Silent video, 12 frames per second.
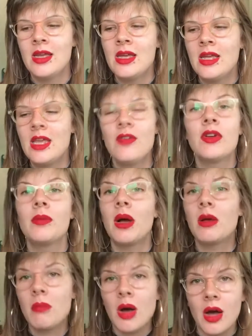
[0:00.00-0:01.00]
Even
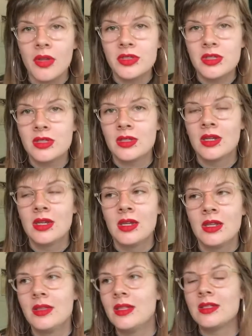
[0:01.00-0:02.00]
among moths,
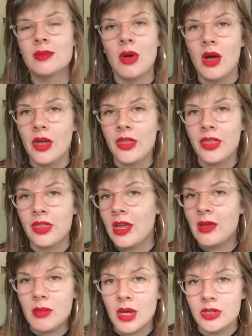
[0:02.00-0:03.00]
this moth
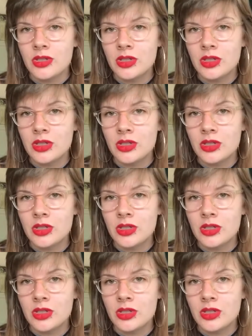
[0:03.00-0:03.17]
ain't much,